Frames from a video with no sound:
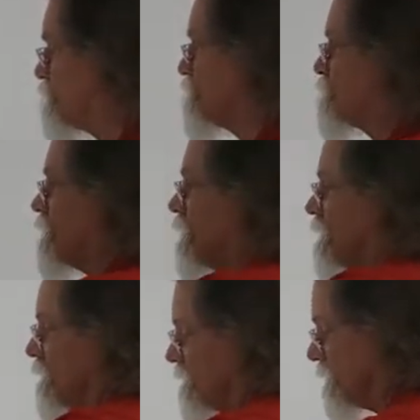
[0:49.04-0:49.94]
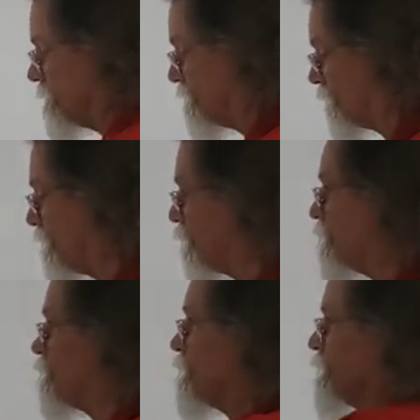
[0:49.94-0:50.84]
draw a couple
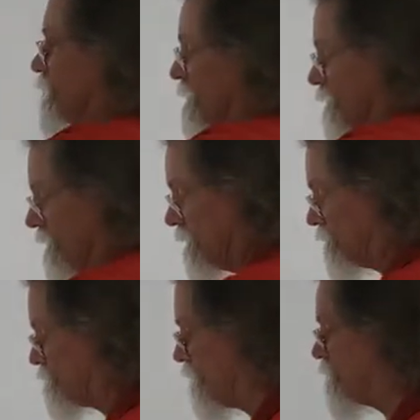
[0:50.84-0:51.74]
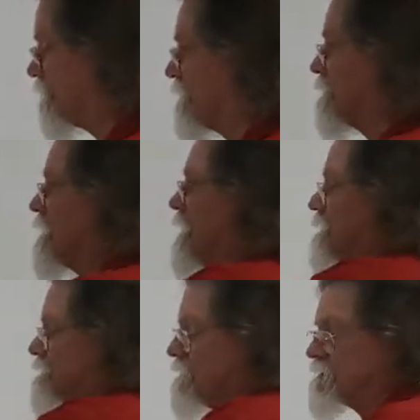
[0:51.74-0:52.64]
circles. There we go. Draw it really
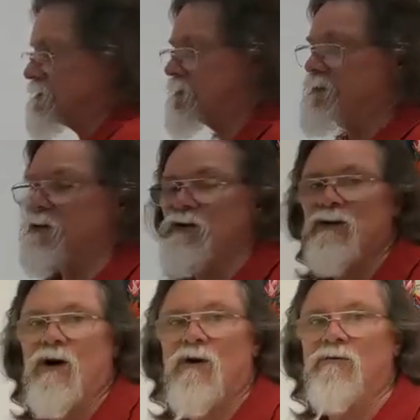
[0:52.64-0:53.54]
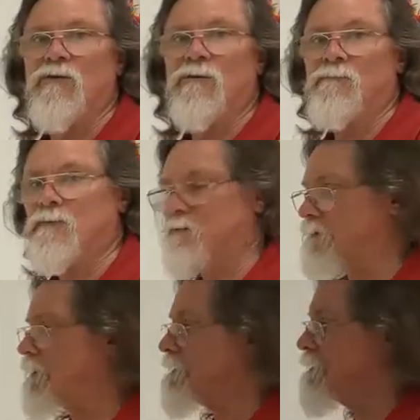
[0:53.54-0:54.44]
light. Get a good oval, all
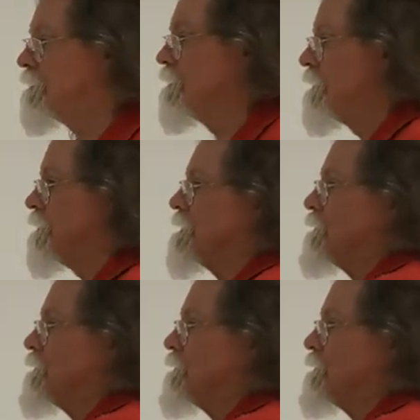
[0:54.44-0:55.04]
right? And I